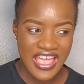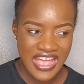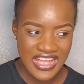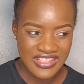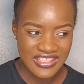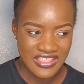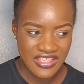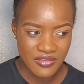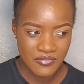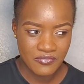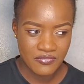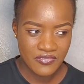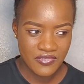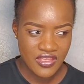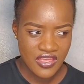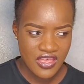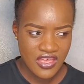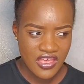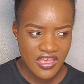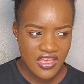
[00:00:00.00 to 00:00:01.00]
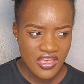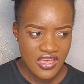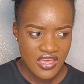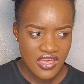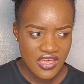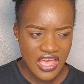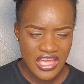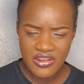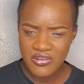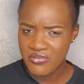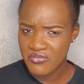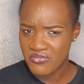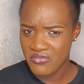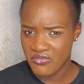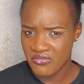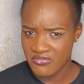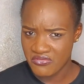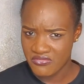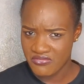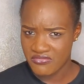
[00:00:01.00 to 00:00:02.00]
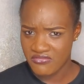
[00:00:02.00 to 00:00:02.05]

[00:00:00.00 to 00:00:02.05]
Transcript: had them? I don't know.